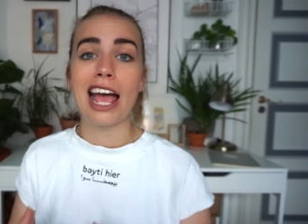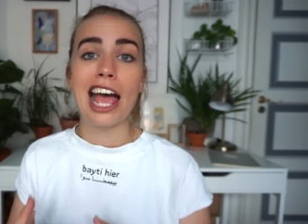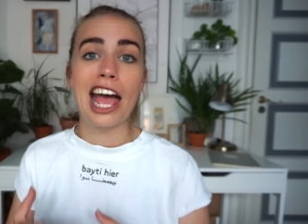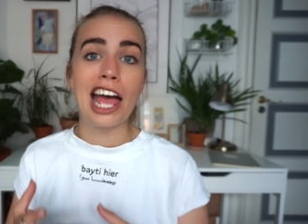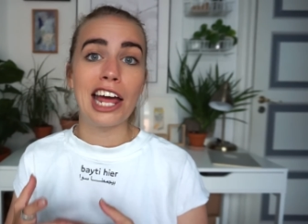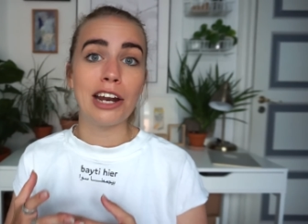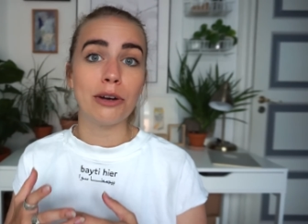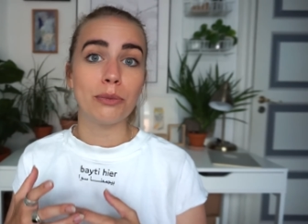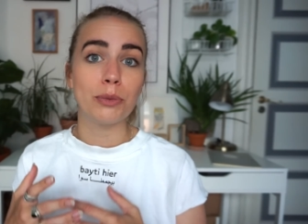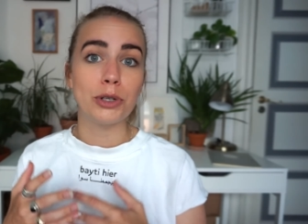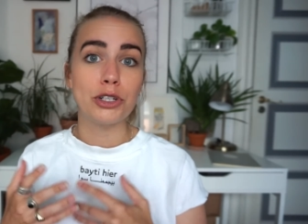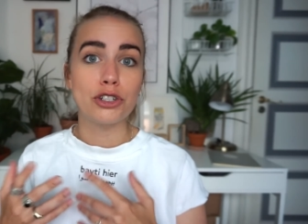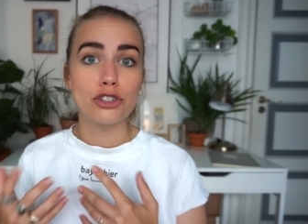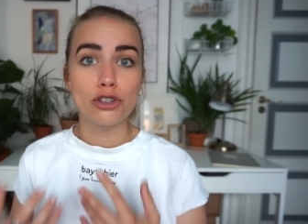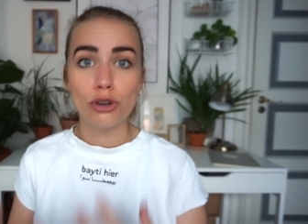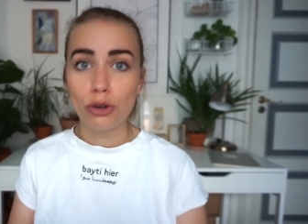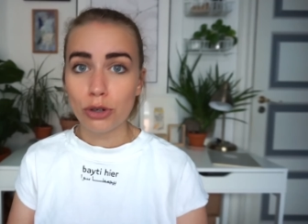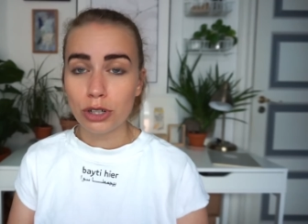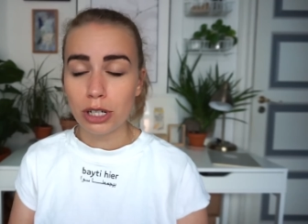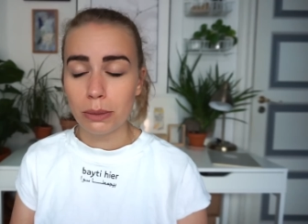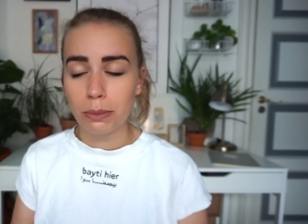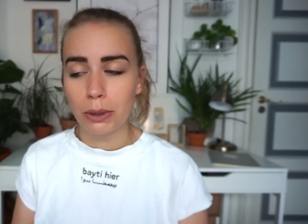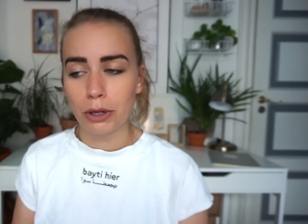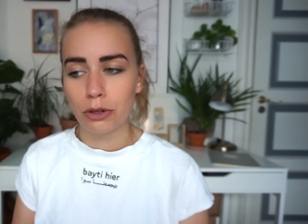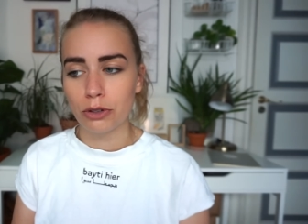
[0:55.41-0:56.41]
and we
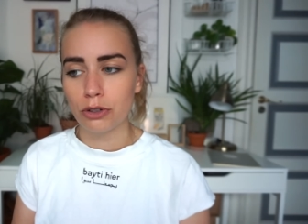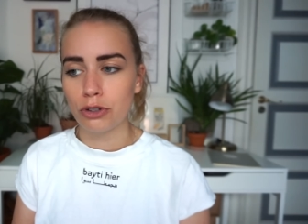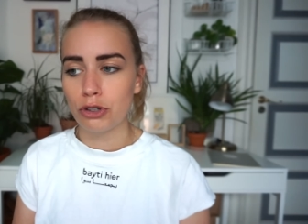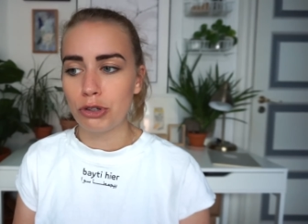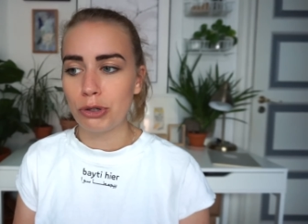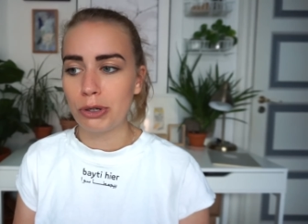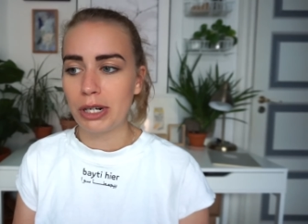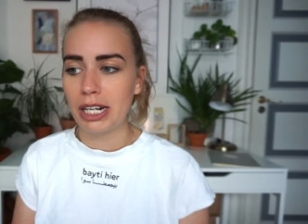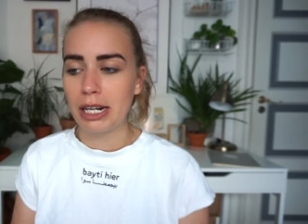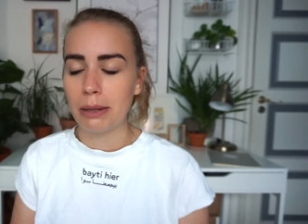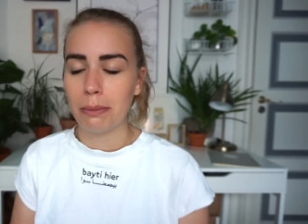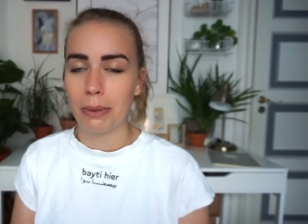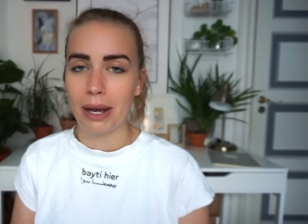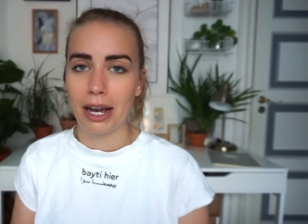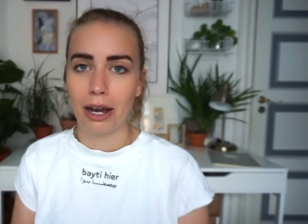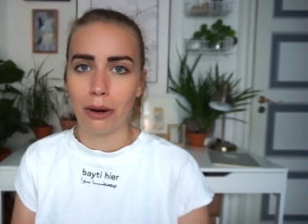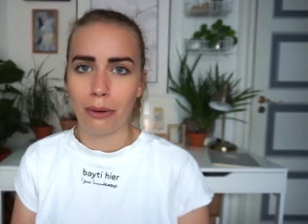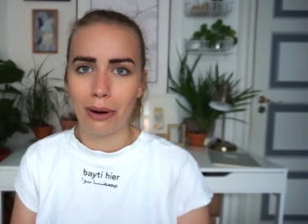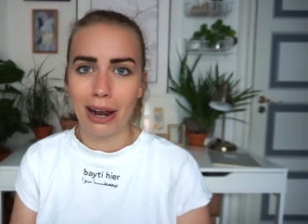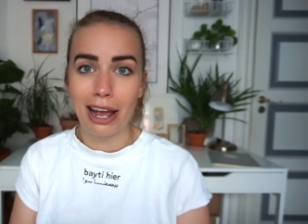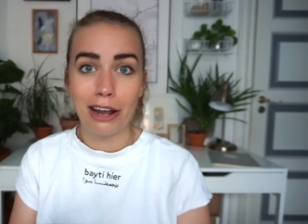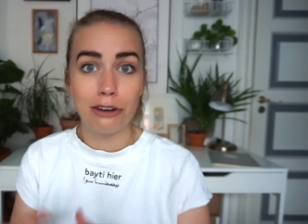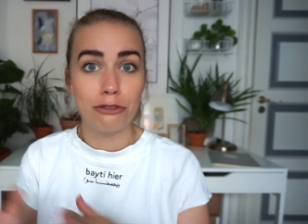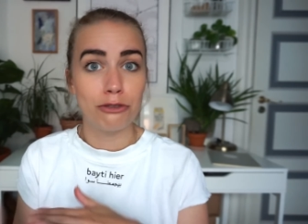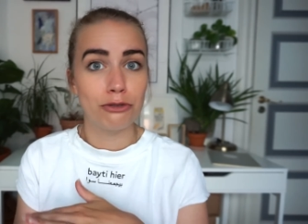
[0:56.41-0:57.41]
talked about nuclear
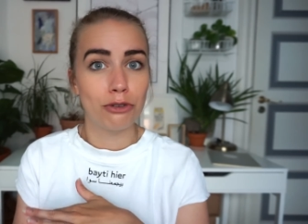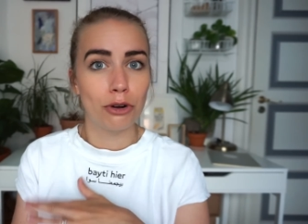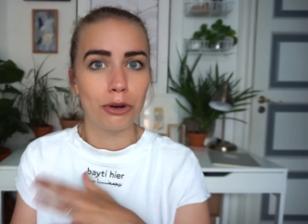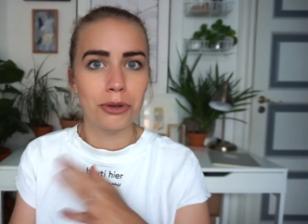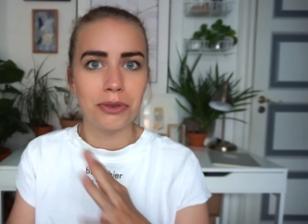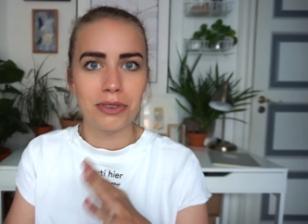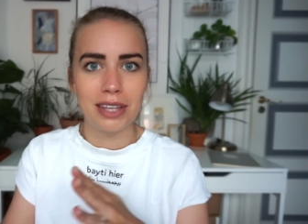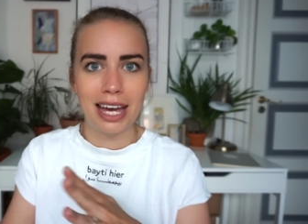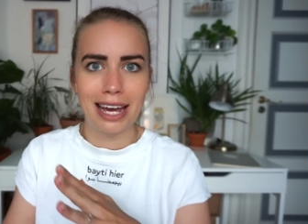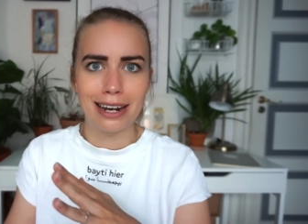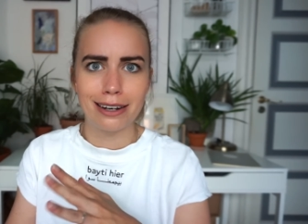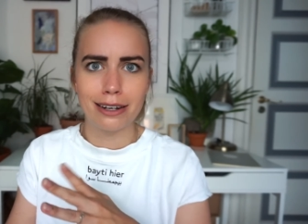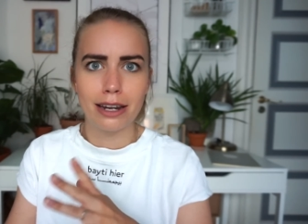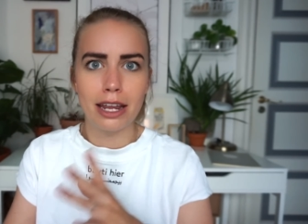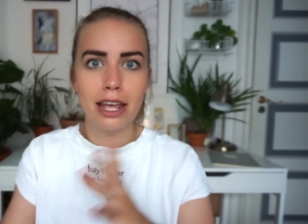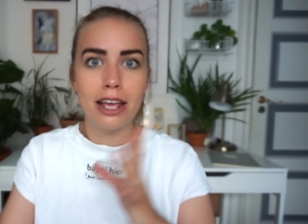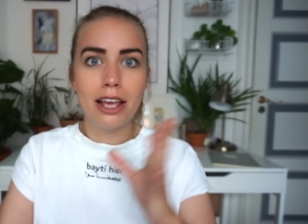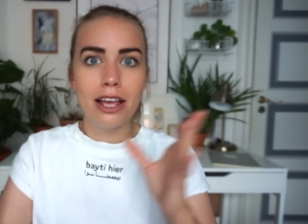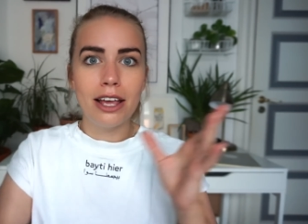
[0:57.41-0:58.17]
power, and for that